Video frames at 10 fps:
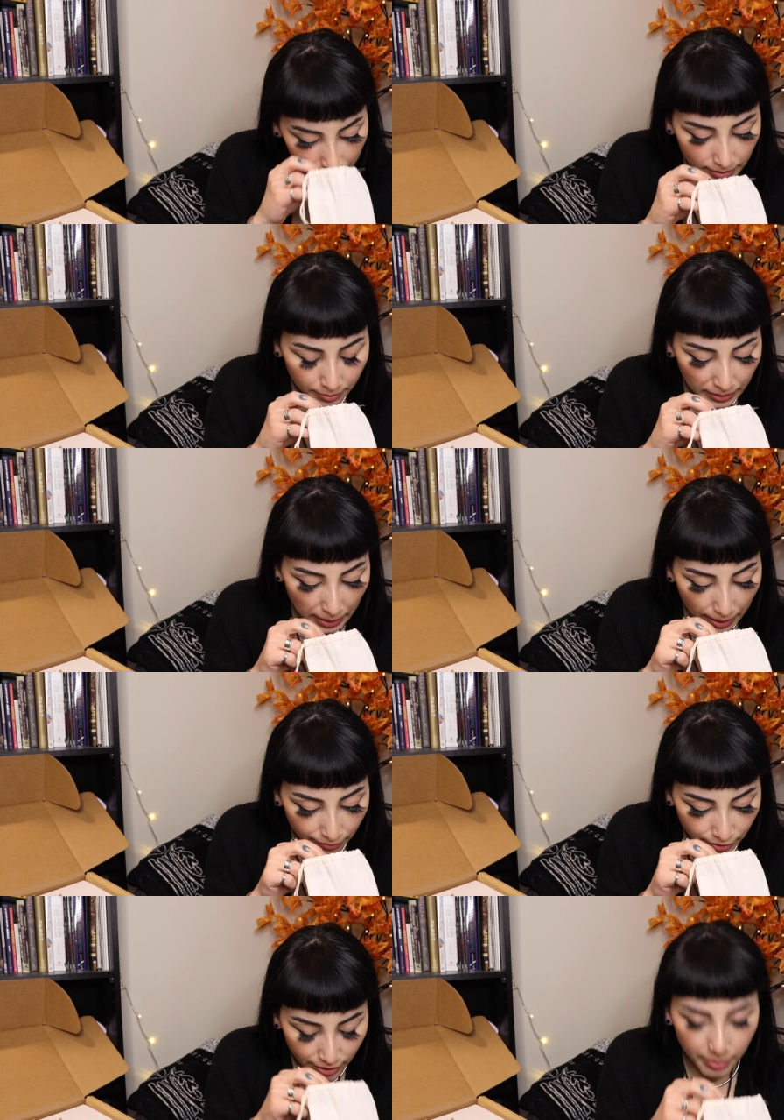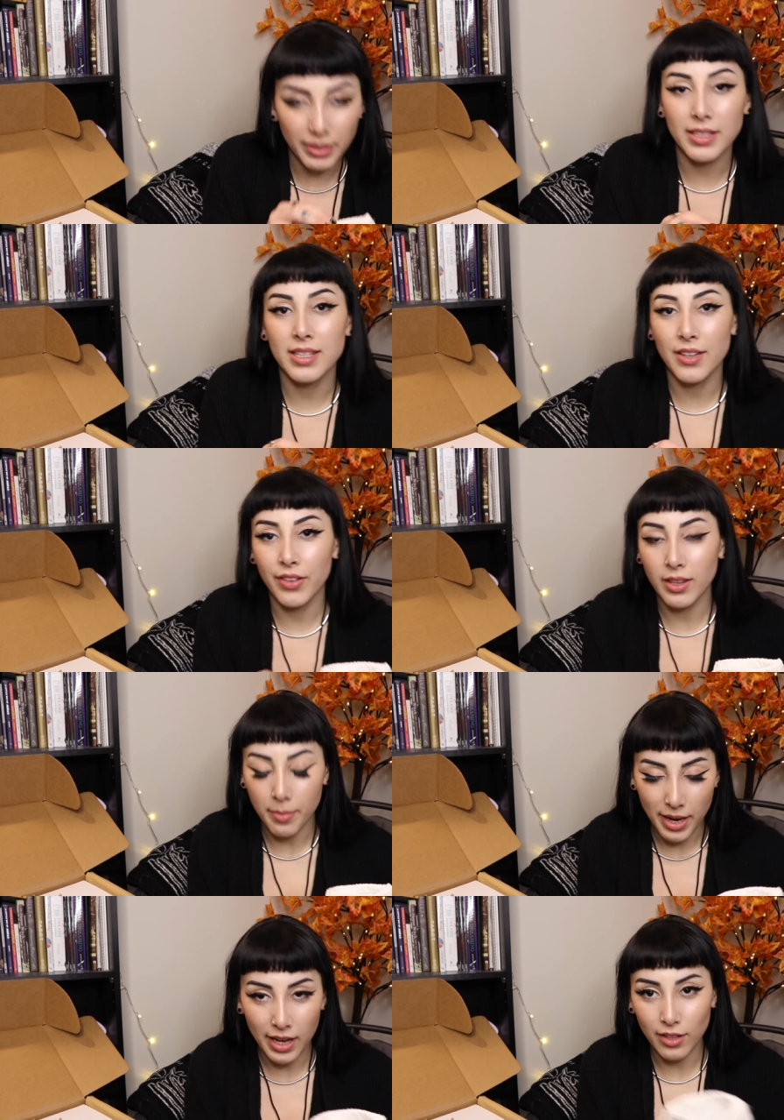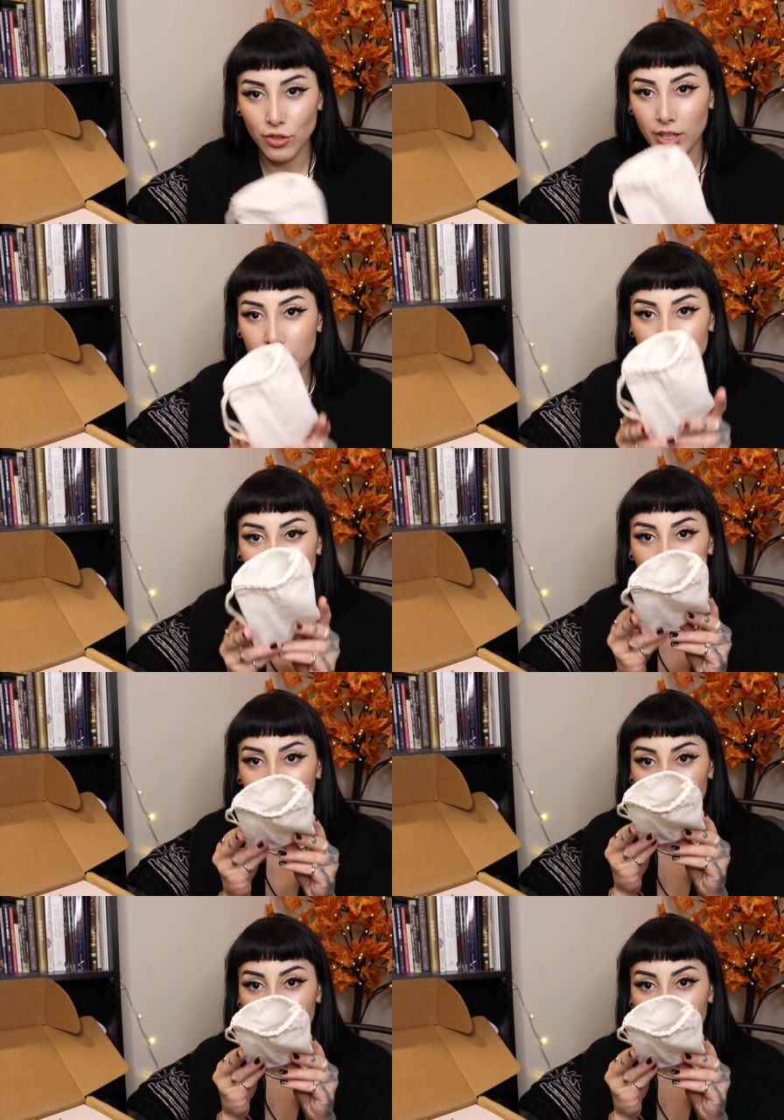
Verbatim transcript: Some lavender. I'm like sniffing the bag trying to see.